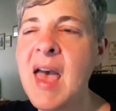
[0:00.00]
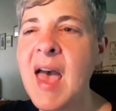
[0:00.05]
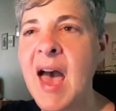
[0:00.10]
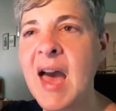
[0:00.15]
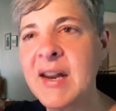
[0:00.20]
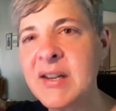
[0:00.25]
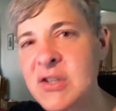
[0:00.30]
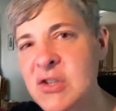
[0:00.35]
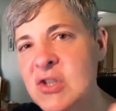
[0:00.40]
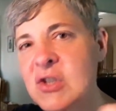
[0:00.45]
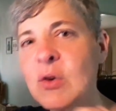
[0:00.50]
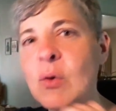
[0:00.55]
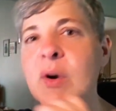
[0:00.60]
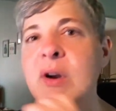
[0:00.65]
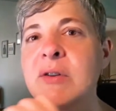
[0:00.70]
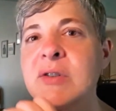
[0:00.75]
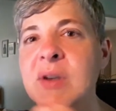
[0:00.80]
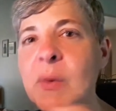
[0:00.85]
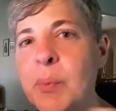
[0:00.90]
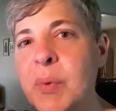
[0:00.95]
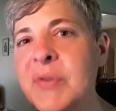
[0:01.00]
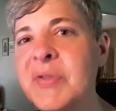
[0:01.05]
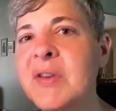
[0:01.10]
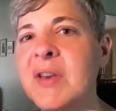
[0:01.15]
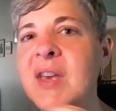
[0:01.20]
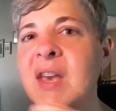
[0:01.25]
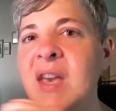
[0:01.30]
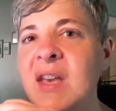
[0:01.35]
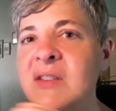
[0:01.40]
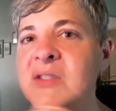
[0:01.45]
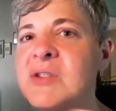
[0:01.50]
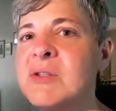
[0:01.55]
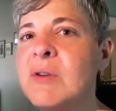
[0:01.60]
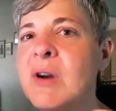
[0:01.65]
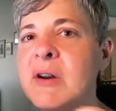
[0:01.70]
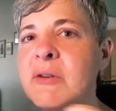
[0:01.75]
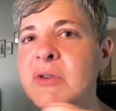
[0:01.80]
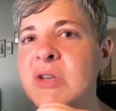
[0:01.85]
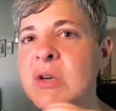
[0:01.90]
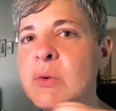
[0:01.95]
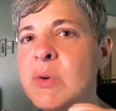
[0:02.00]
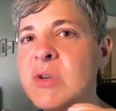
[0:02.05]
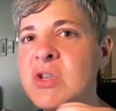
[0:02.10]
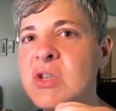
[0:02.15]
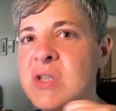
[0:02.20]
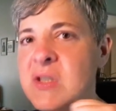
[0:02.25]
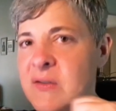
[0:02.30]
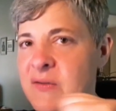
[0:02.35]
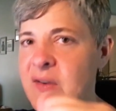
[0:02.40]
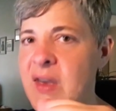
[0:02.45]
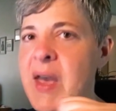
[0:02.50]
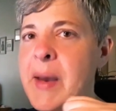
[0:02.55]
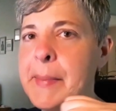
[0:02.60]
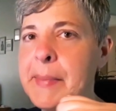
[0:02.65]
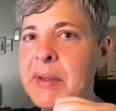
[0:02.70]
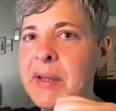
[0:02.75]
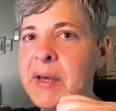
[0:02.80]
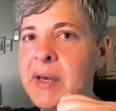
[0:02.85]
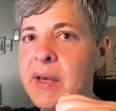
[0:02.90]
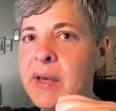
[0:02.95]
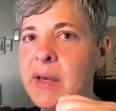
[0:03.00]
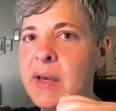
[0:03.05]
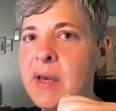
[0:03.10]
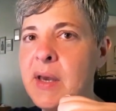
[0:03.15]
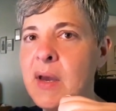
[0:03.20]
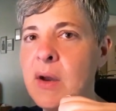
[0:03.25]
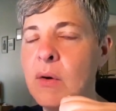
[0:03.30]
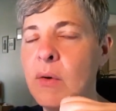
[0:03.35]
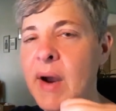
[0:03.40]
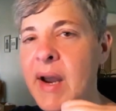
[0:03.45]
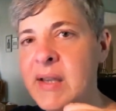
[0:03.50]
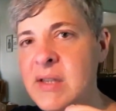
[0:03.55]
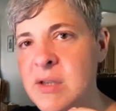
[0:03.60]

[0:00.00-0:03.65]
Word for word: And it squares up with the Cancer energy, which is family right?